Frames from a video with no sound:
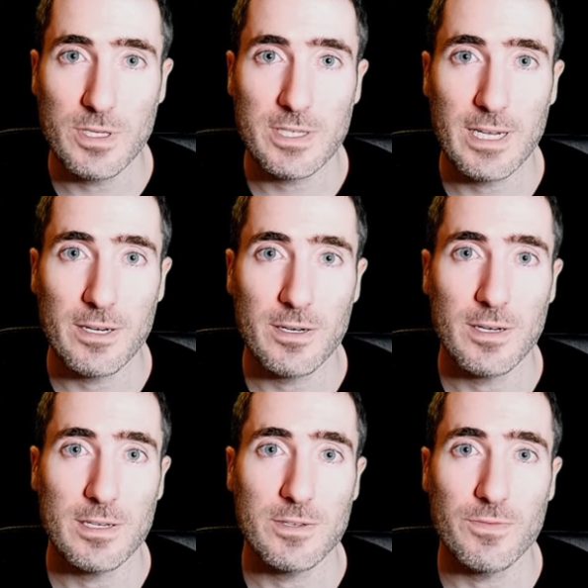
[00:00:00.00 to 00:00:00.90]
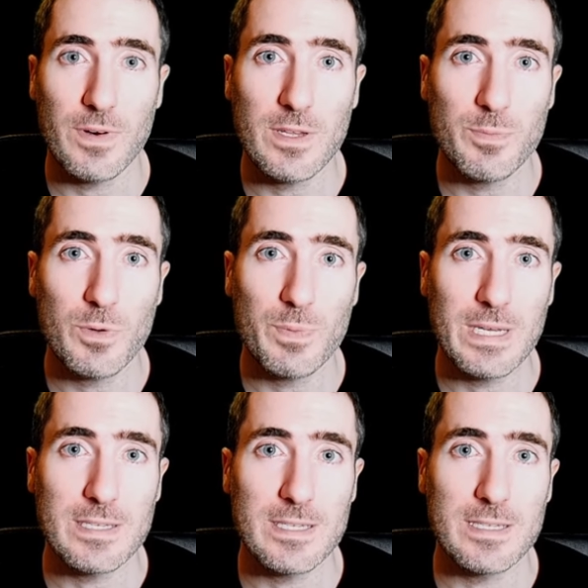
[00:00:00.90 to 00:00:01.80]
the center, develop your
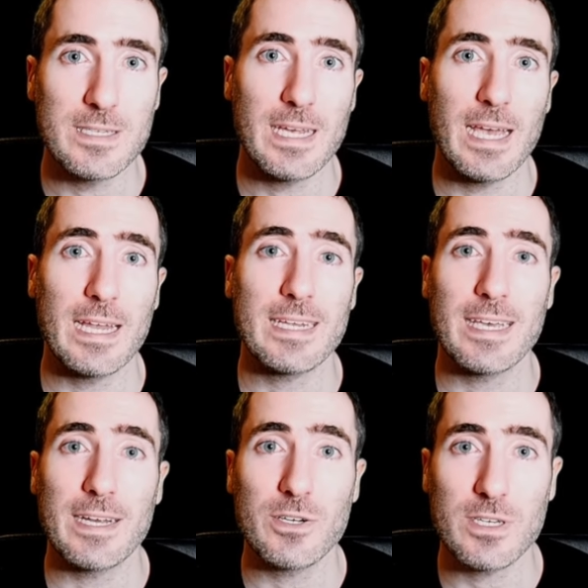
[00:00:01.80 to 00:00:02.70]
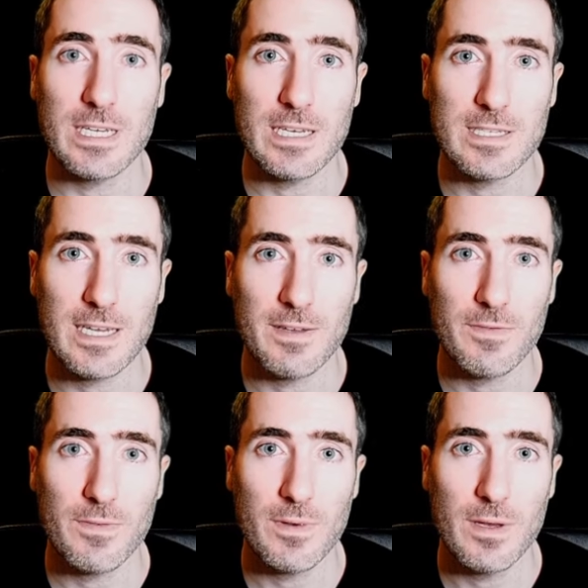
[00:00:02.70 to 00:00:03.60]
pieces, and get your king safe.
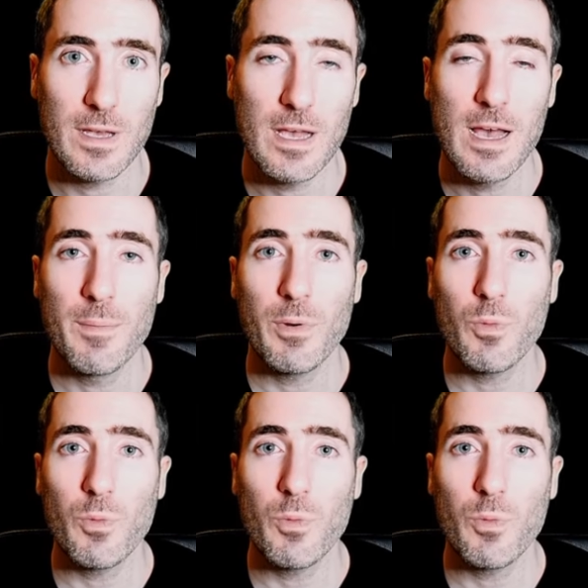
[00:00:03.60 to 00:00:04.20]
But